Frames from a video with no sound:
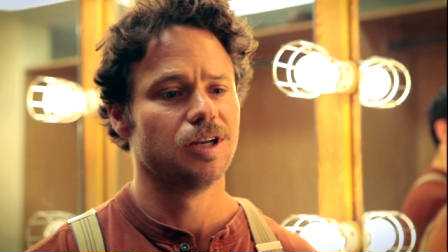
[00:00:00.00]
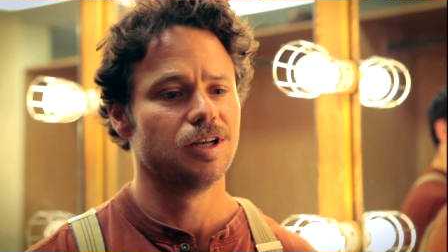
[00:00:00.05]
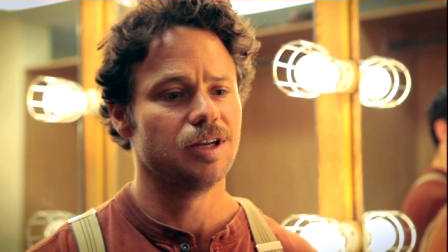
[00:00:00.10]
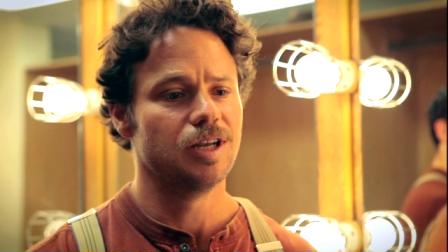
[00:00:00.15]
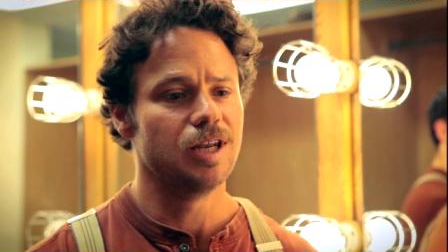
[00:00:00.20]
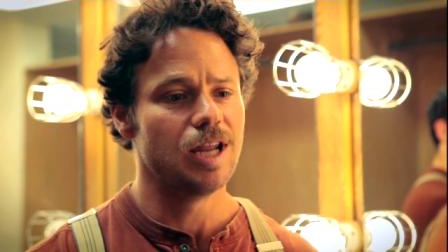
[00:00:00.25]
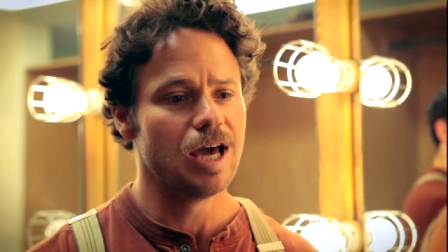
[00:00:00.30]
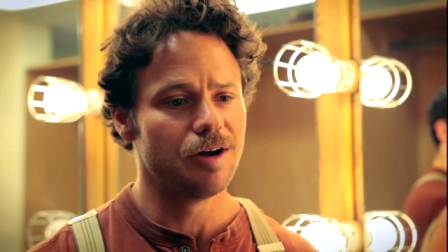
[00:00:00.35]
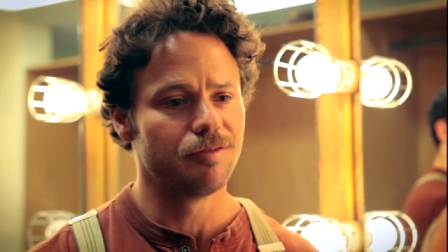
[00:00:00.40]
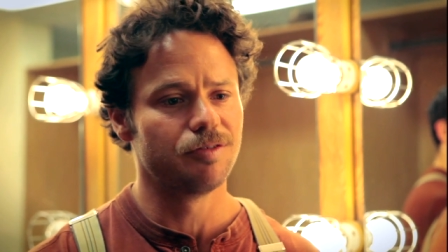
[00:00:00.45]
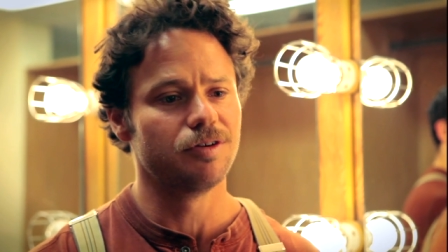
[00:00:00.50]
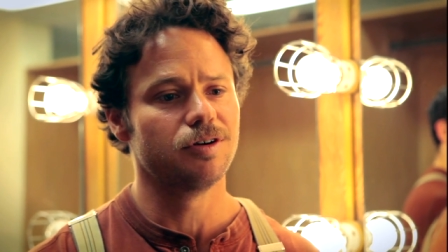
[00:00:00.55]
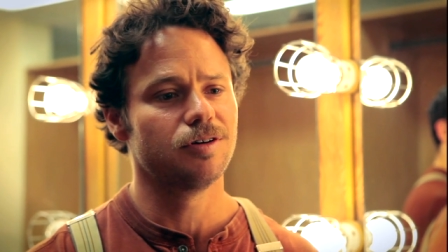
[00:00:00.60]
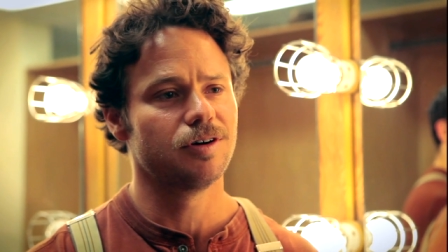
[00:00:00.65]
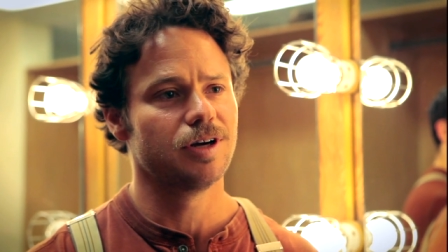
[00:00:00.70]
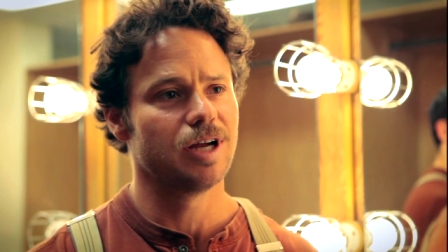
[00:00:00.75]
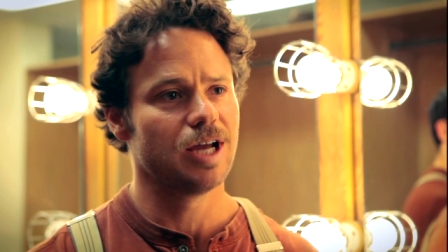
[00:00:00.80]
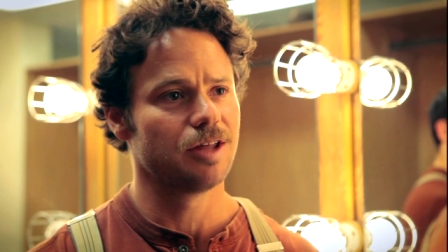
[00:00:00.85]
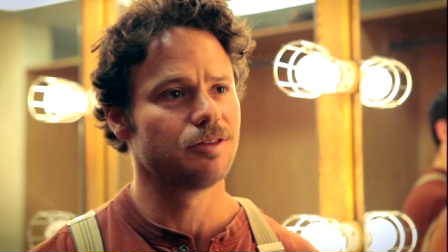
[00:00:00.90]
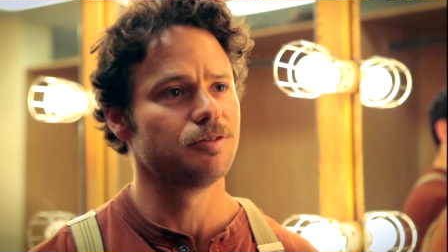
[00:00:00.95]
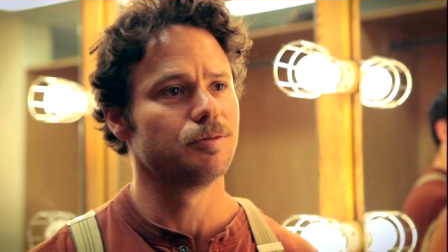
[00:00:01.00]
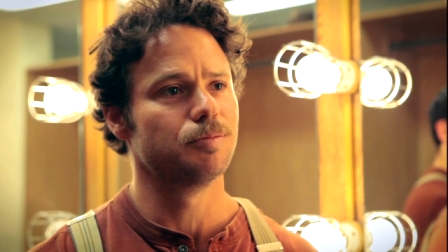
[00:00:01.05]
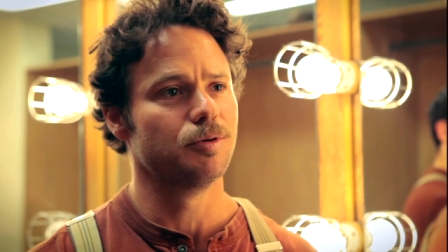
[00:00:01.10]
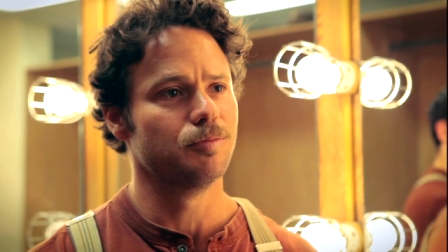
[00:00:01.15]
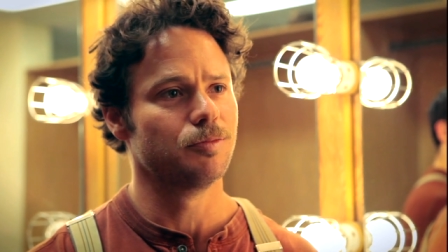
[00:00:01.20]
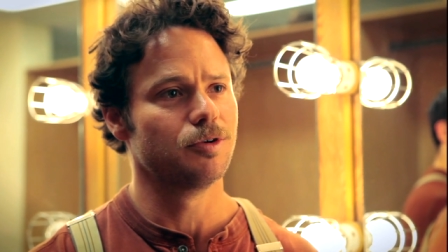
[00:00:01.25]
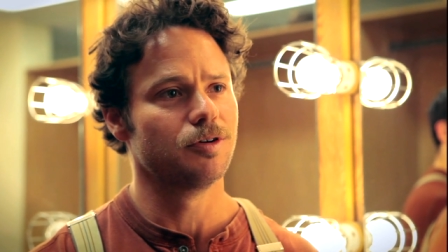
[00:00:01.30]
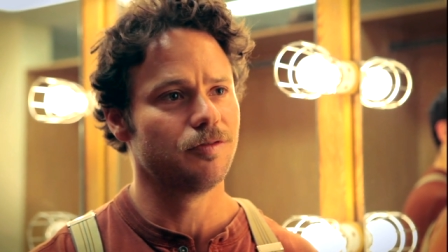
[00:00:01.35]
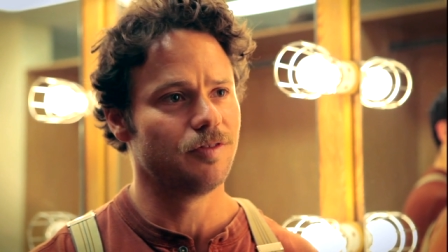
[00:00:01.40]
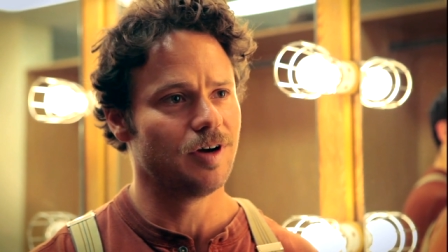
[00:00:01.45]
never
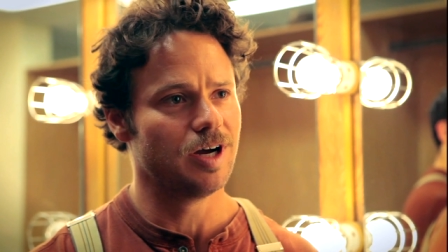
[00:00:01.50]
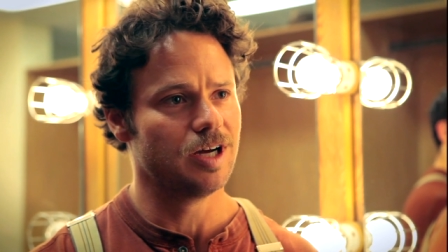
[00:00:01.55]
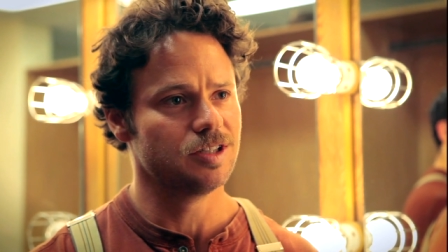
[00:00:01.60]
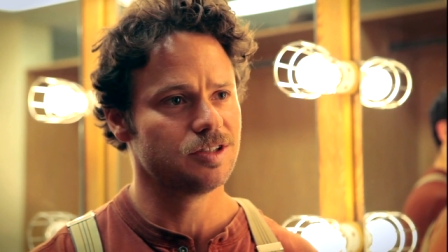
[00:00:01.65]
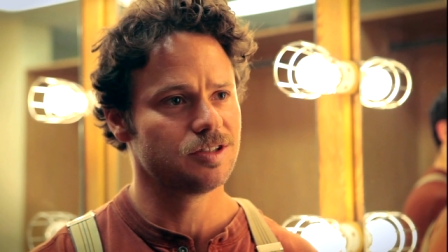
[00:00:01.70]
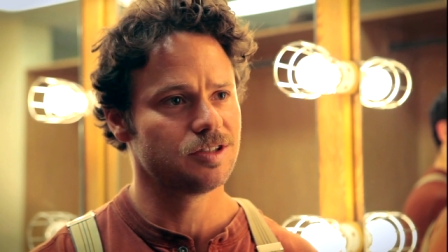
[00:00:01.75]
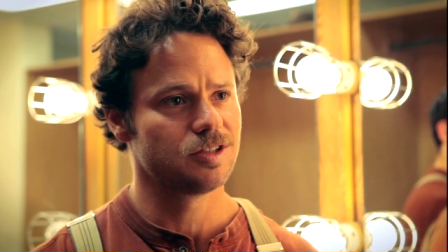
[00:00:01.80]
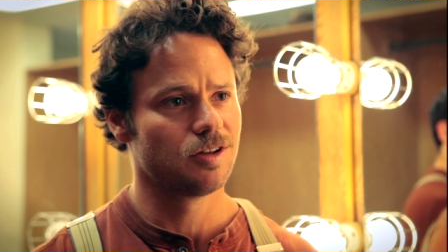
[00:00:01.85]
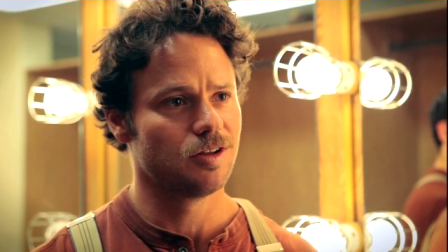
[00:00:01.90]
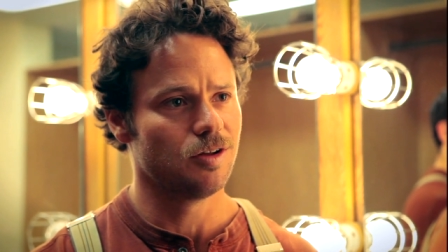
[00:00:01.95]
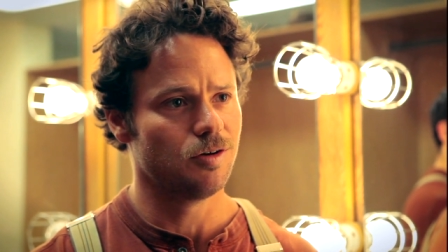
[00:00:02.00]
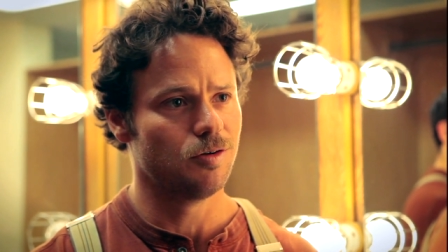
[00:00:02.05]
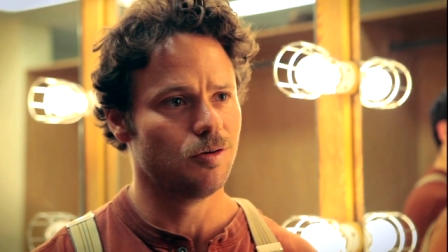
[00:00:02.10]
anthropomorphize the